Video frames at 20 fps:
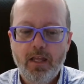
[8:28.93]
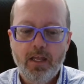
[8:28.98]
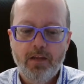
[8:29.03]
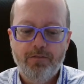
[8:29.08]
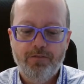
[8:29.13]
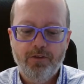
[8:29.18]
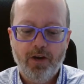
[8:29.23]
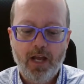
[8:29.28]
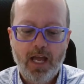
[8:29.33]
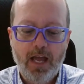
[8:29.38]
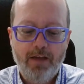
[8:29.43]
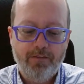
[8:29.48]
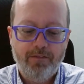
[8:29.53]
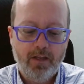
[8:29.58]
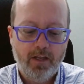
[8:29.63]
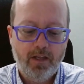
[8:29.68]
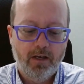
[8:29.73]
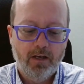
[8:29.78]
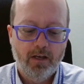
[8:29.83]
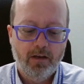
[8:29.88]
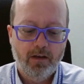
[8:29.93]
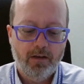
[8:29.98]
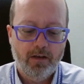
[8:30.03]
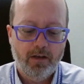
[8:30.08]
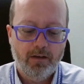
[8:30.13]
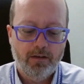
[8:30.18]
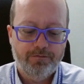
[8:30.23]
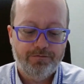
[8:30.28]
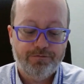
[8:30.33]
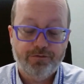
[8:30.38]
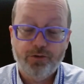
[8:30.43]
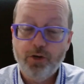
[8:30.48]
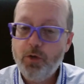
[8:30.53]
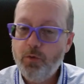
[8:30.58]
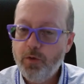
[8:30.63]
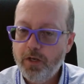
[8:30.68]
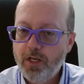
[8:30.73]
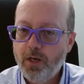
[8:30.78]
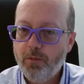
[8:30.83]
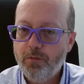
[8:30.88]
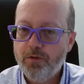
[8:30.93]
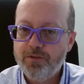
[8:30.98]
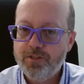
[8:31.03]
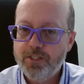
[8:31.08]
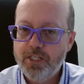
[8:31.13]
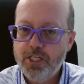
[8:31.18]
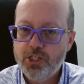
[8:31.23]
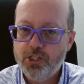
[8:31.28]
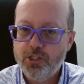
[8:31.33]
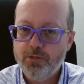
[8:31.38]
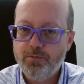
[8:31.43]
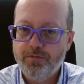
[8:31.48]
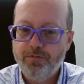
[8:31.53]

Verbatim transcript: If you're having a uh, frequent number of seizures